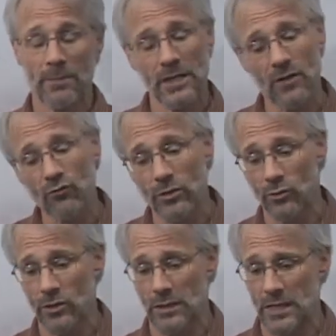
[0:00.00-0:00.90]
because we
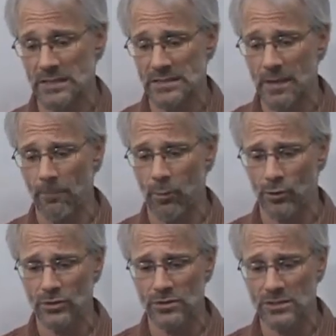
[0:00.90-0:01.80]
realize the
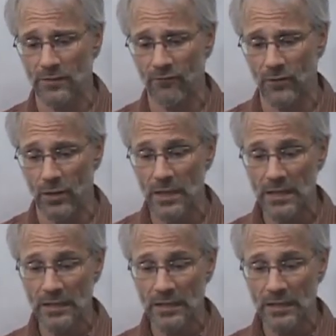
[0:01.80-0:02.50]
importance of